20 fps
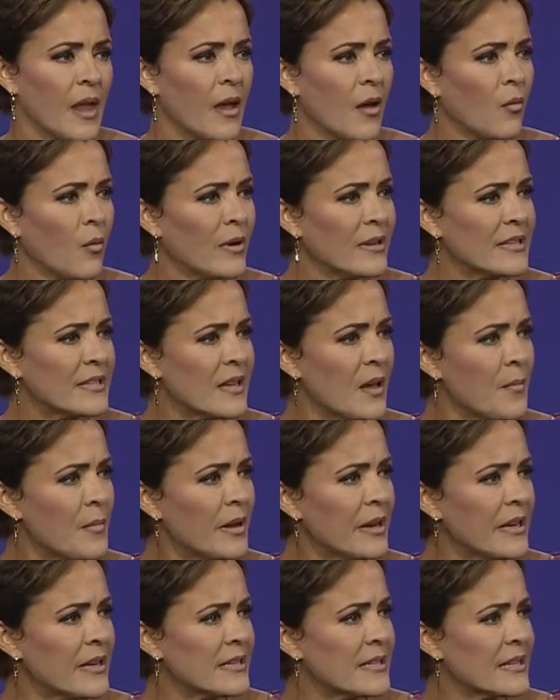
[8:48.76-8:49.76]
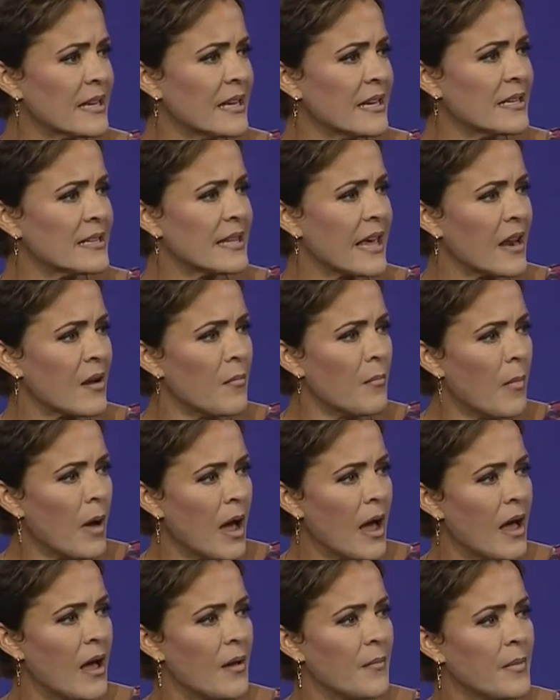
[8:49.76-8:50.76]
When somebody sees that a
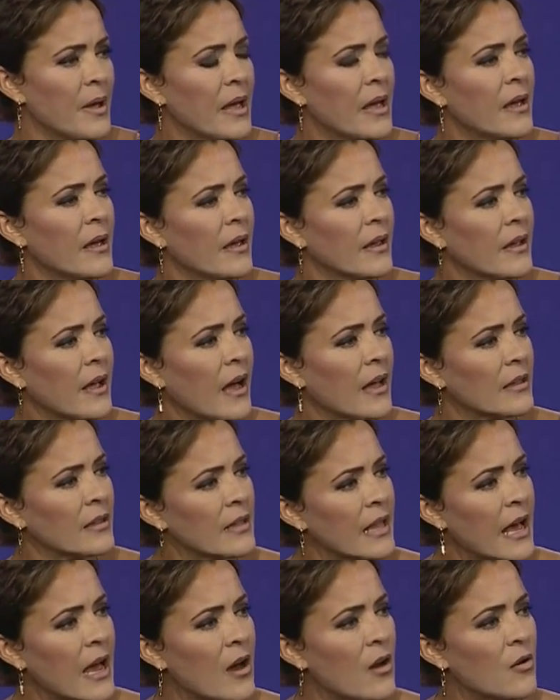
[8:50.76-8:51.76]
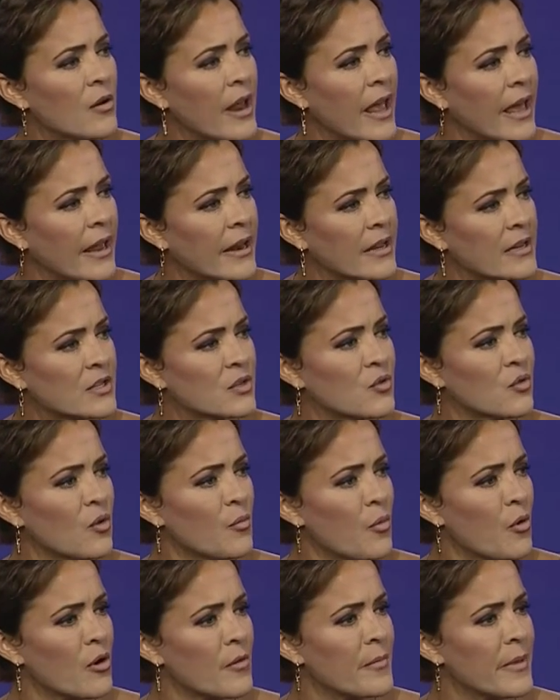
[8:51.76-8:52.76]
mom got loud at a school
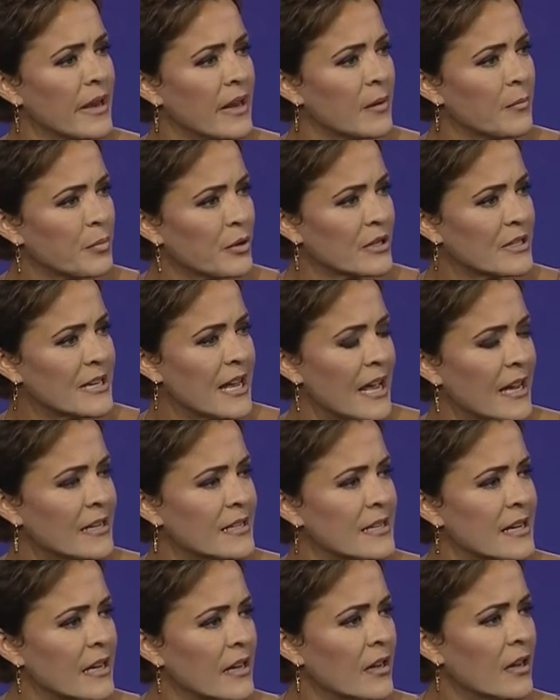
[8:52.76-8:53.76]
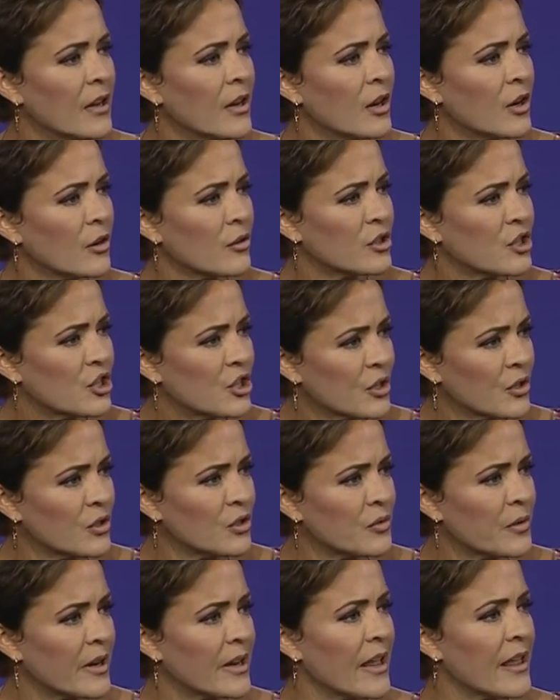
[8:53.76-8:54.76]
board meeting protecting her
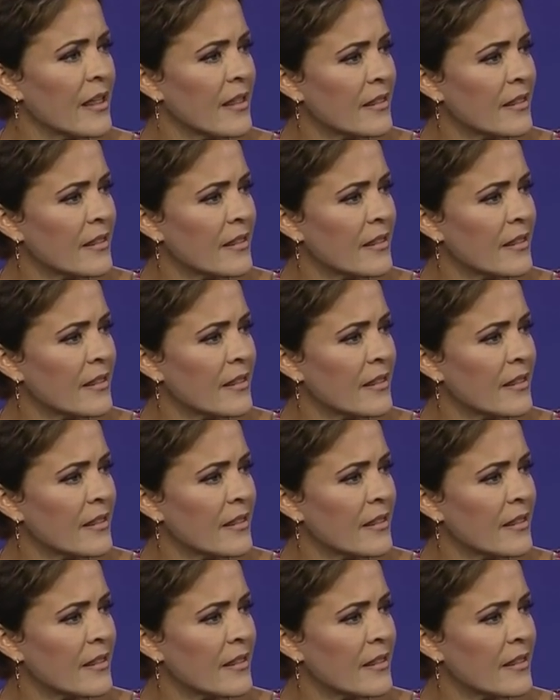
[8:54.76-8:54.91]
children,